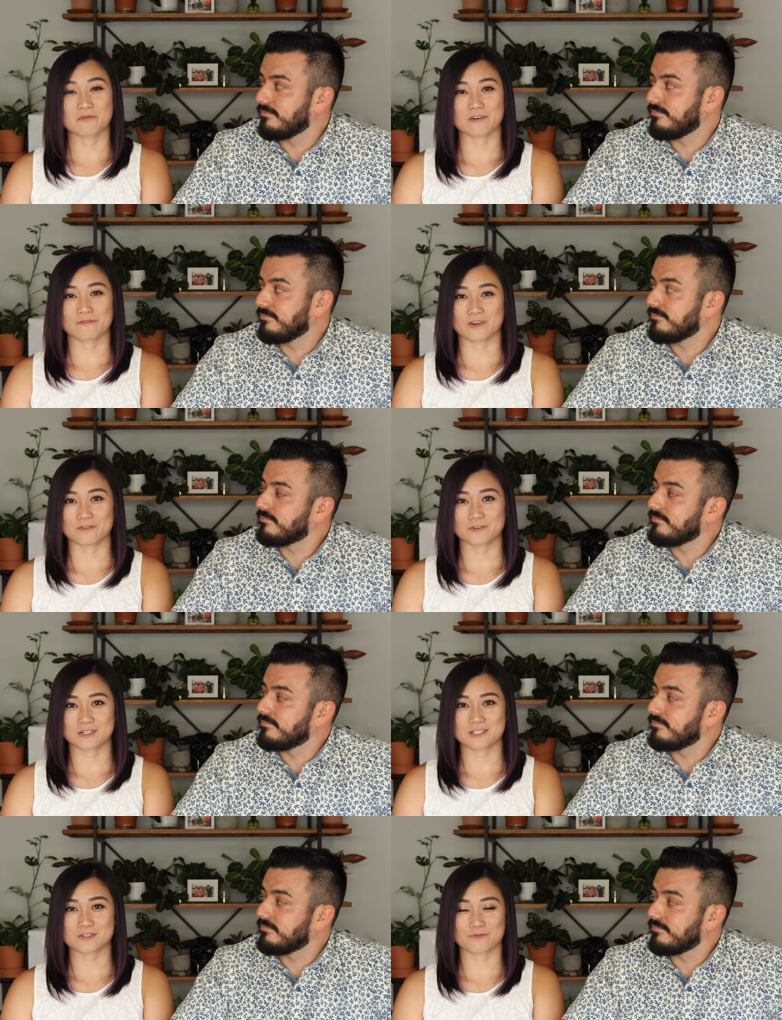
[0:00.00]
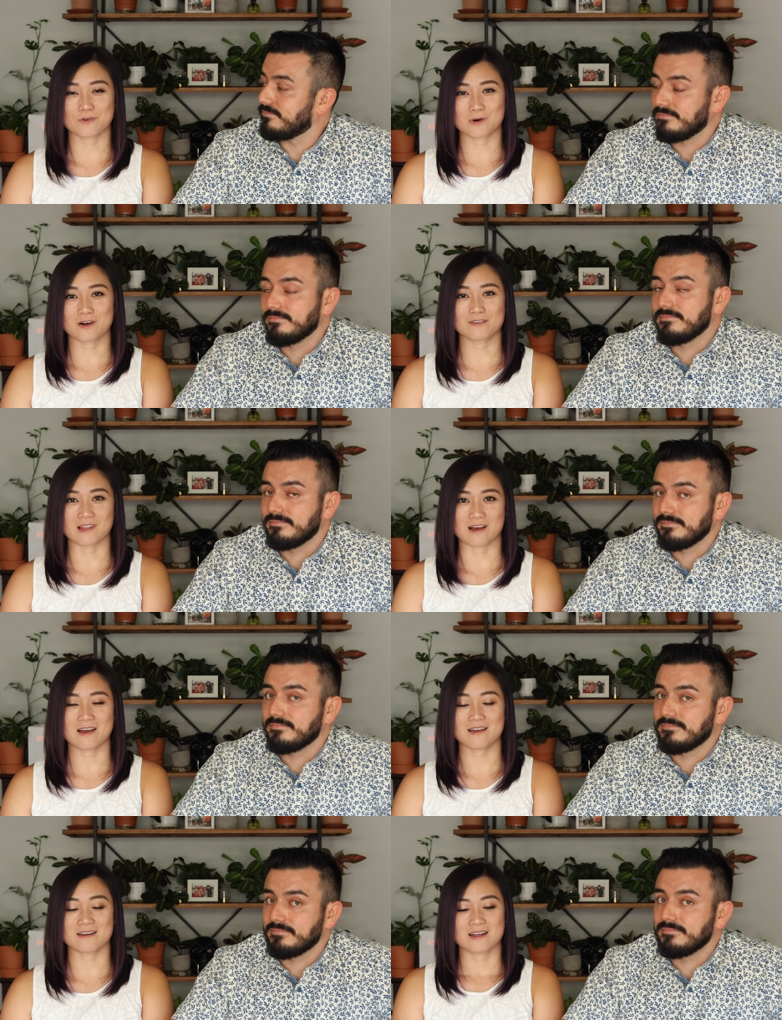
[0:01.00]
Speaker 1: of our favorites from our
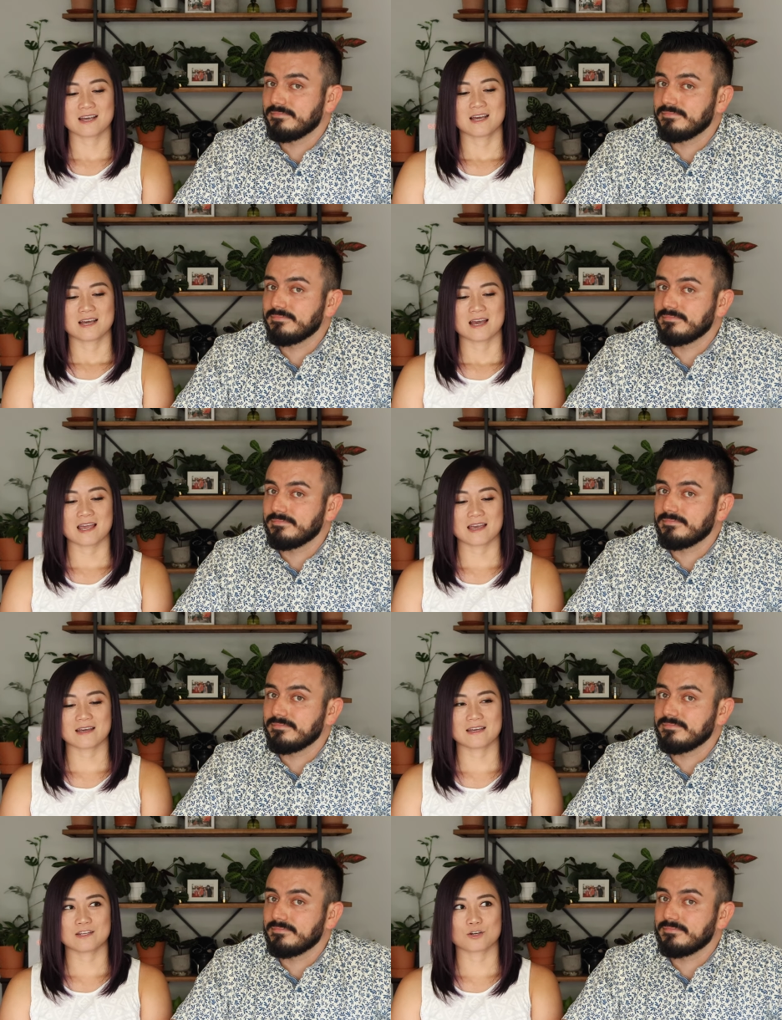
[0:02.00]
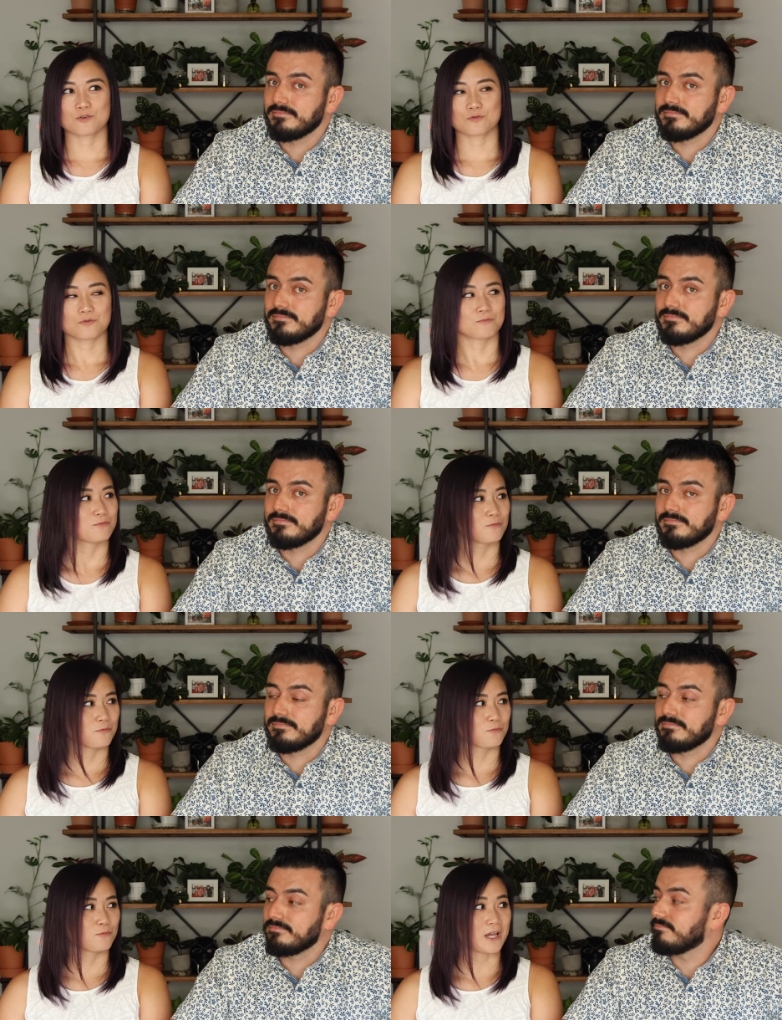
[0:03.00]
lot. And
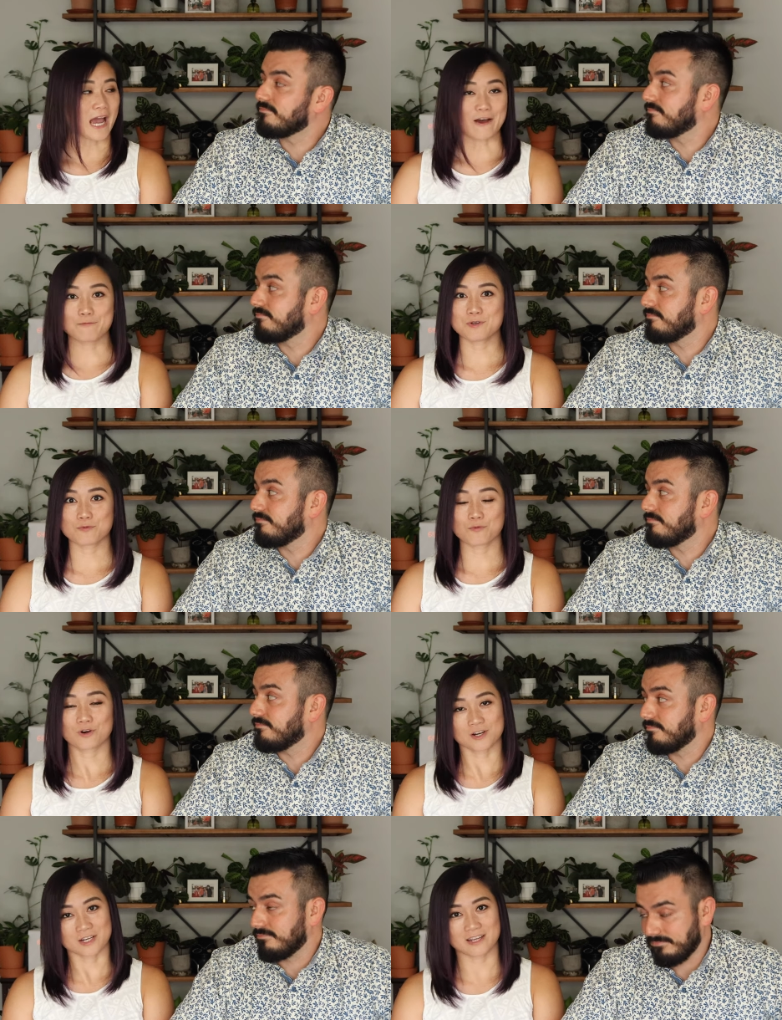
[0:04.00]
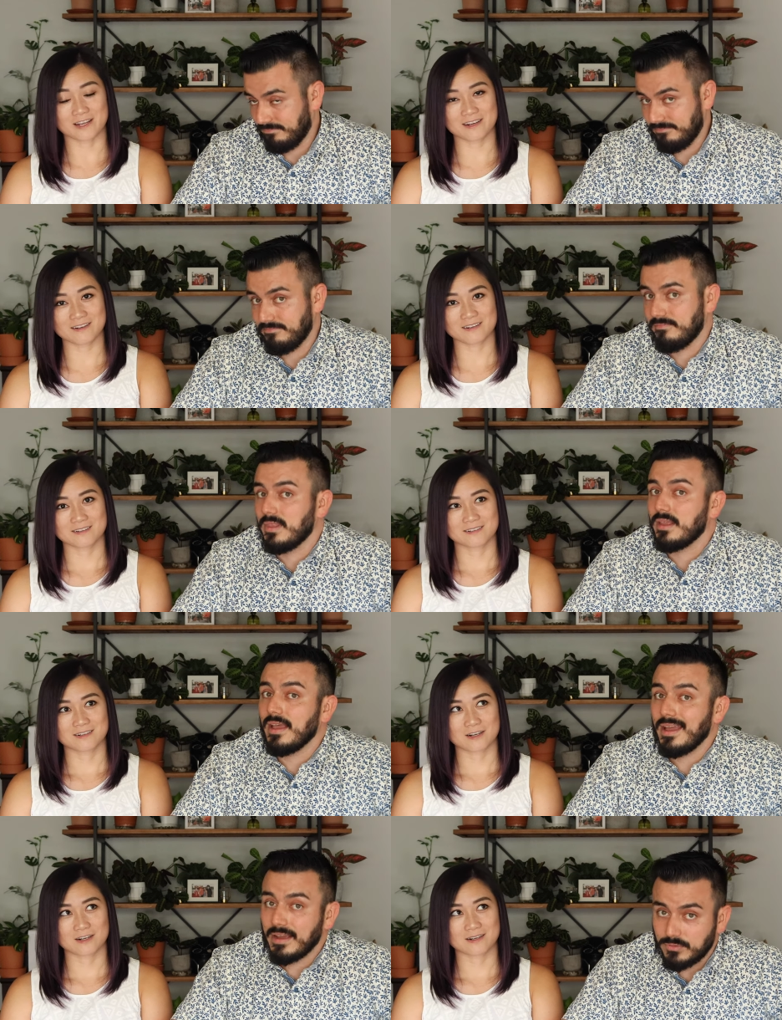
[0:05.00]
we have been working
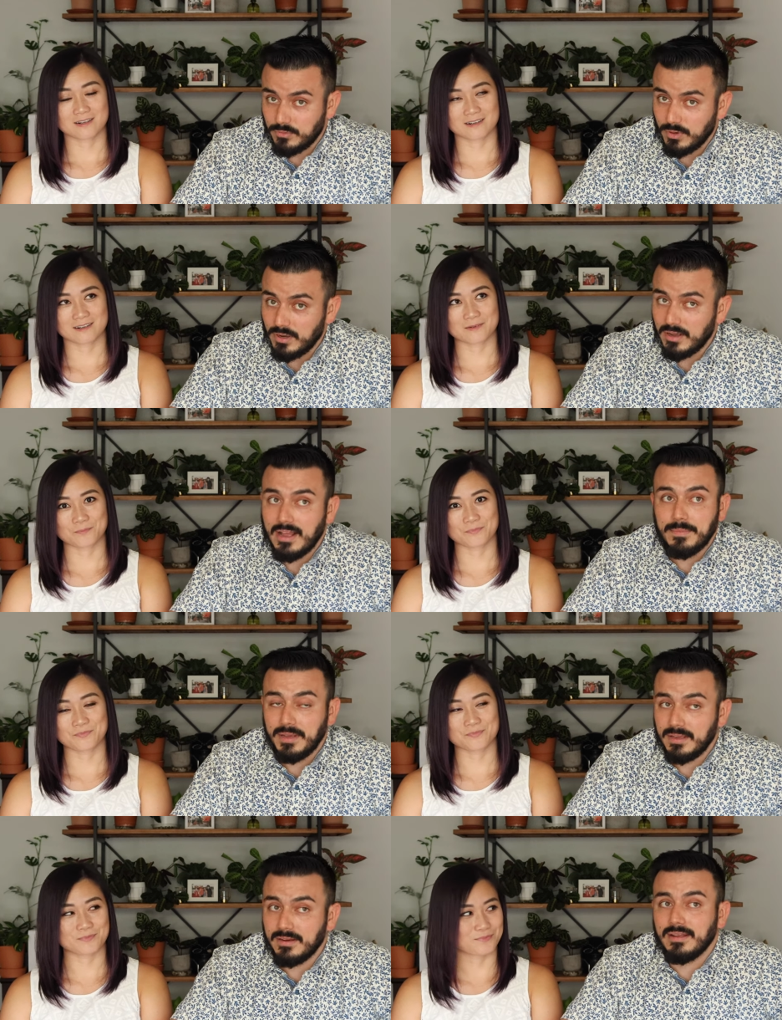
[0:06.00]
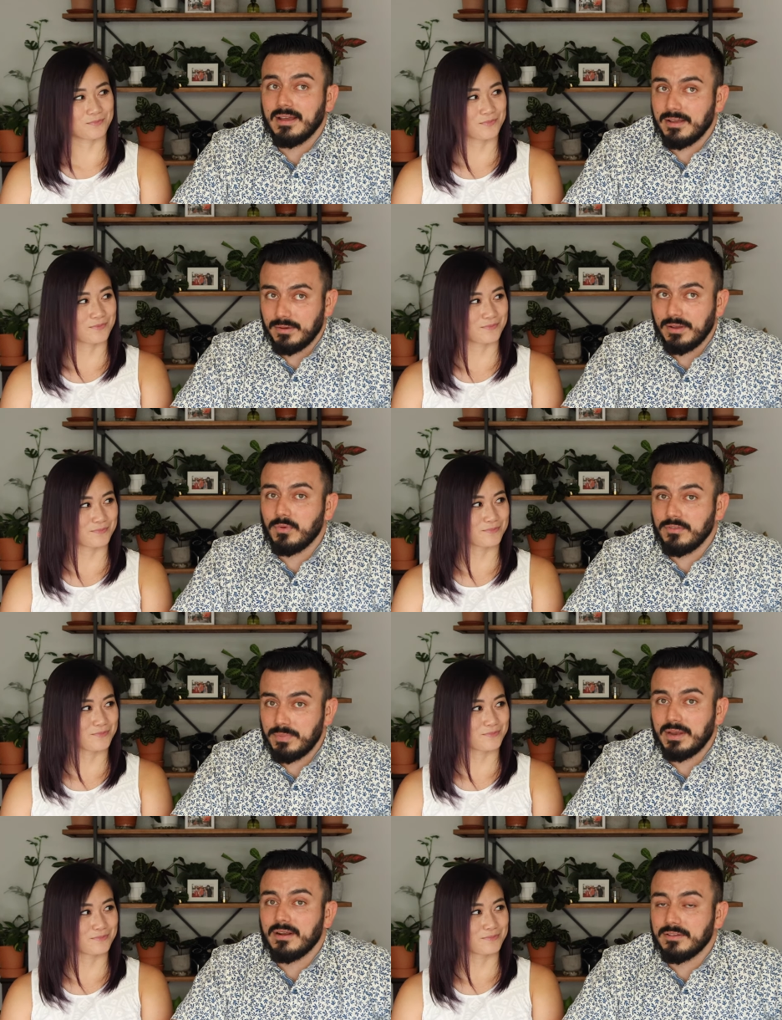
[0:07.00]
Speaker 2: extra. I mean, it, it, we've
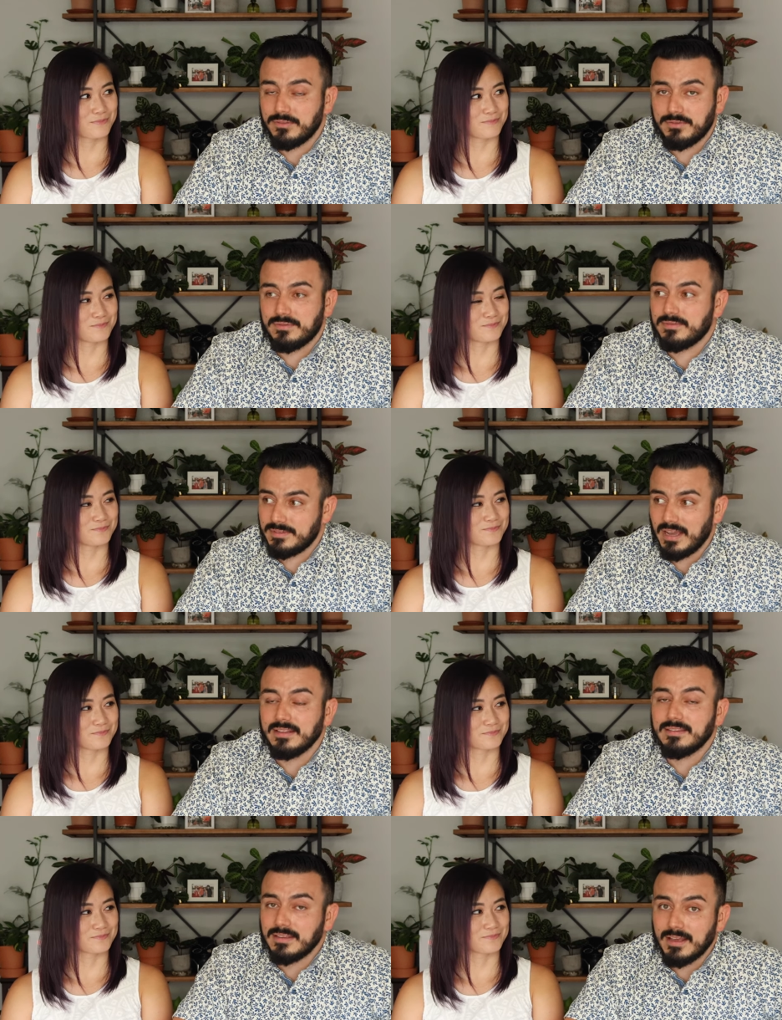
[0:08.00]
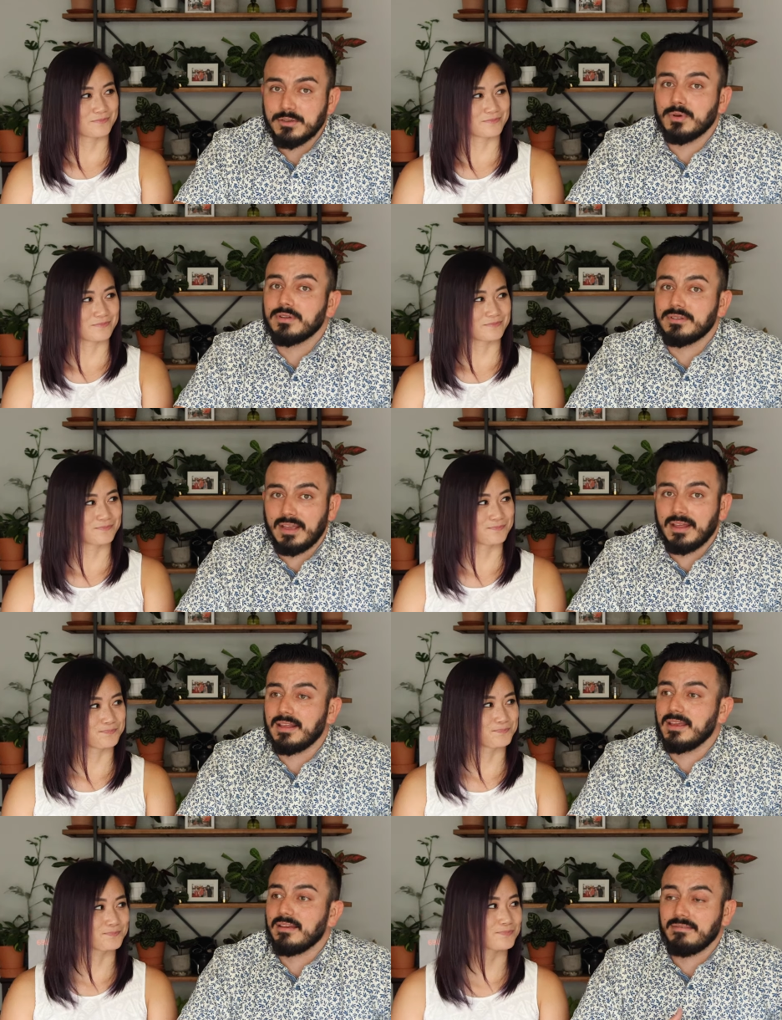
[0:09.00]
been on a tight schedule,
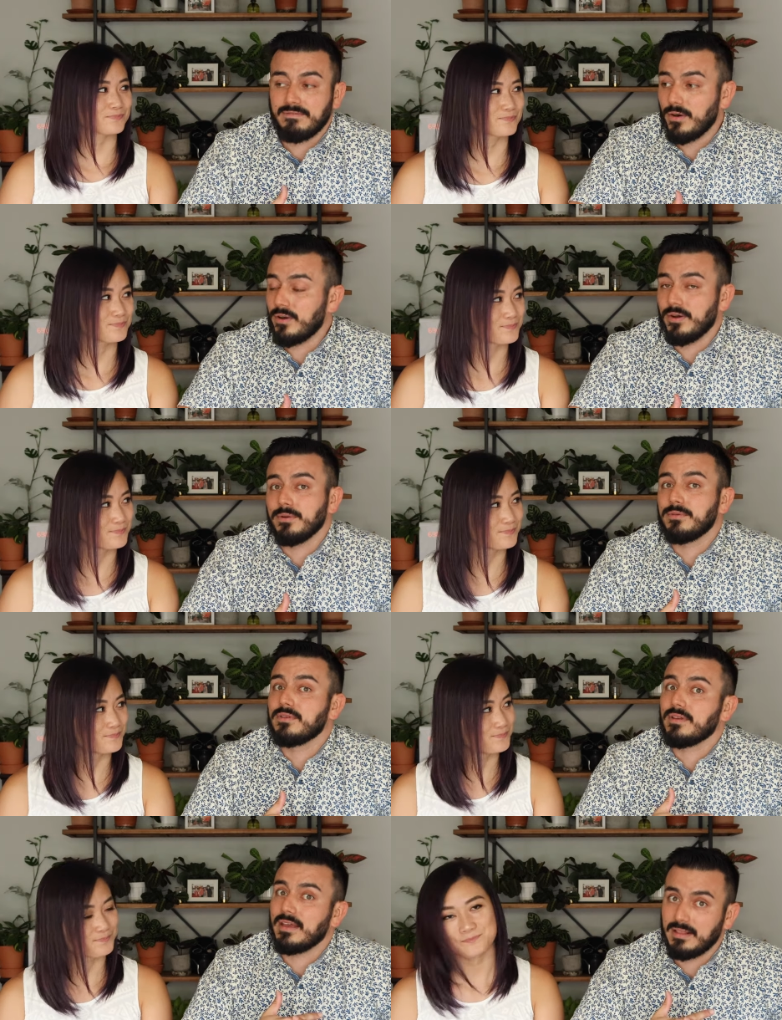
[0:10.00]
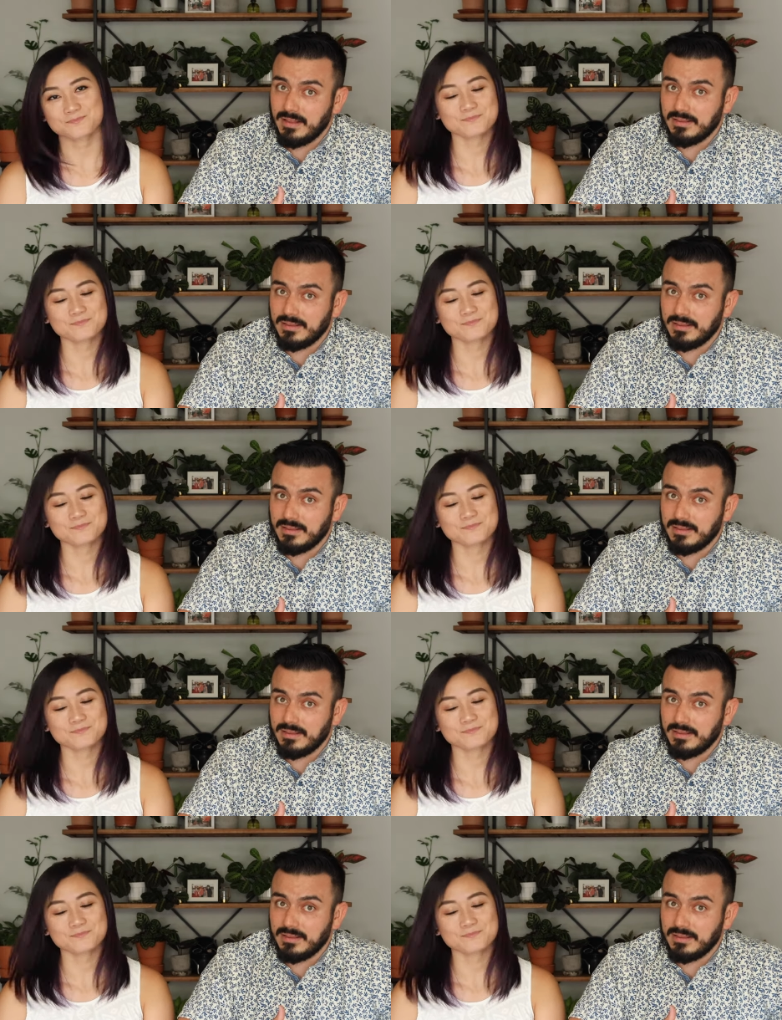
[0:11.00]
daily photos and